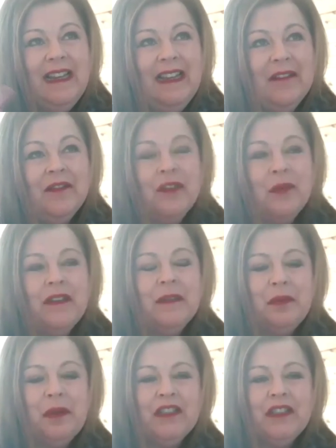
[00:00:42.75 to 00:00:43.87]
lives with
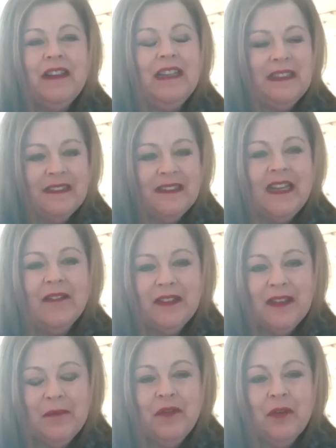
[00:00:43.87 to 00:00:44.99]
depression that doesn't have
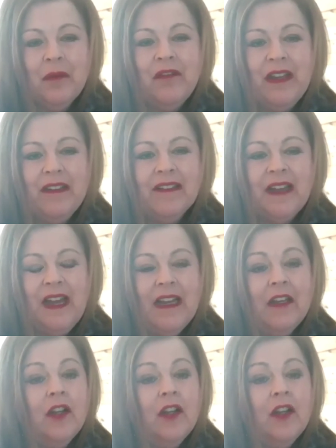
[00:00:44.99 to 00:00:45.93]
some form of anxiety.